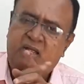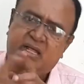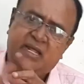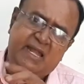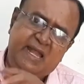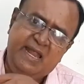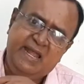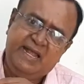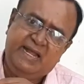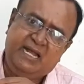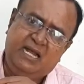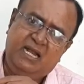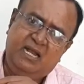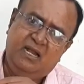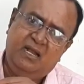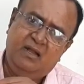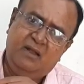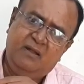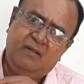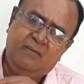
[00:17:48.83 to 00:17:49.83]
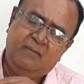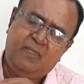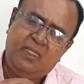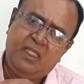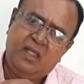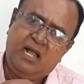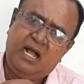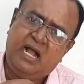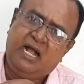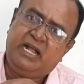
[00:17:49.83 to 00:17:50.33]
Illegal.
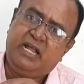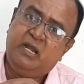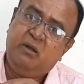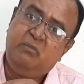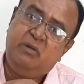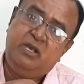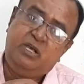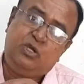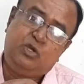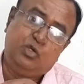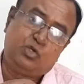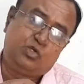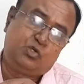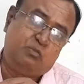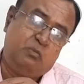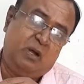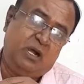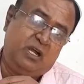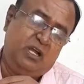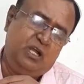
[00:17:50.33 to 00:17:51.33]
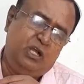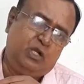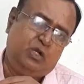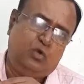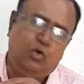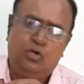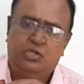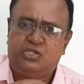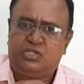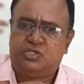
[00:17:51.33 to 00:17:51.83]
Agreement to smuggle
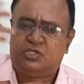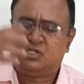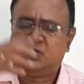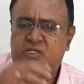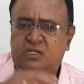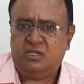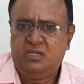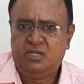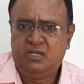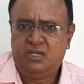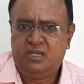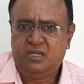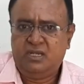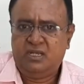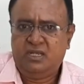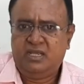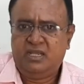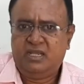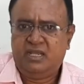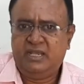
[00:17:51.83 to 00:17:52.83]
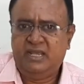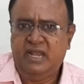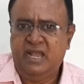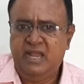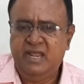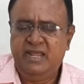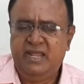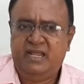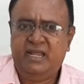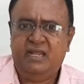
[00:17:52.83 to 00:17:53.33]
goods,
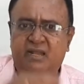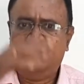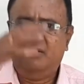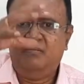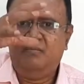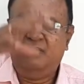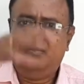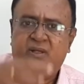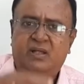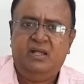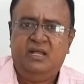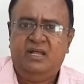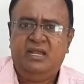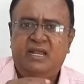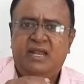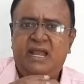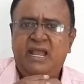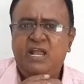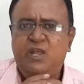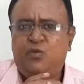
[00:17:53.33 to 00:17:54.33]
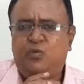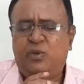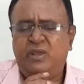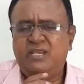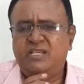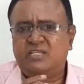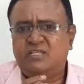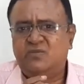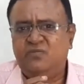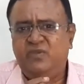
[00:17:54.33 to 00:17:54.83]
illegal.
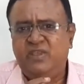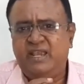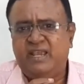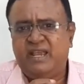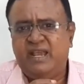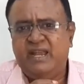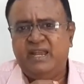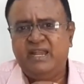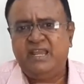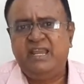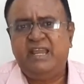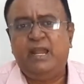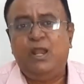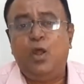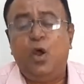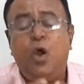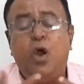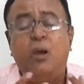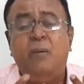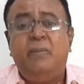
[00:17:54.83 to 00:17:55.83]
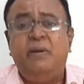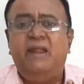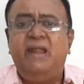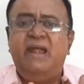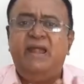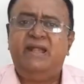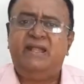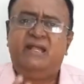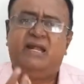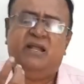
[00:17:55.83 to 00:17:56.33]
Likewise, we can
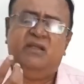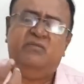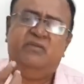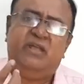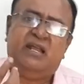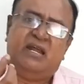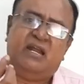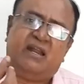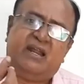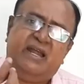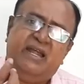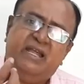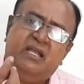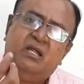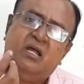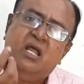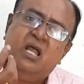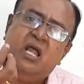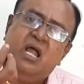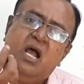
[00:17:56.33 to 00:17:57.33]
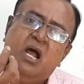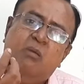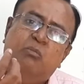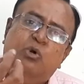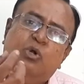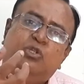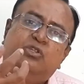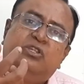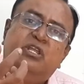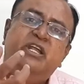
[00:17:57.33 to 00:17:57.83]
elaborate and we can write
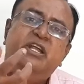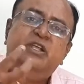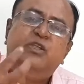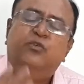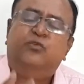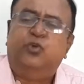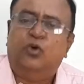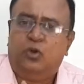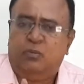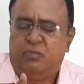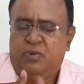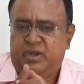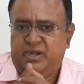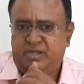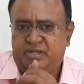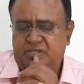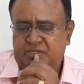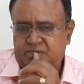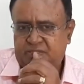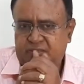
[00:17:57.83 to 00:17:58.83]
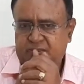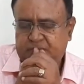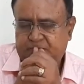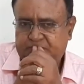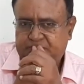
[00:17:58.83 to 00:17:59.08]
about 3 to 4 points.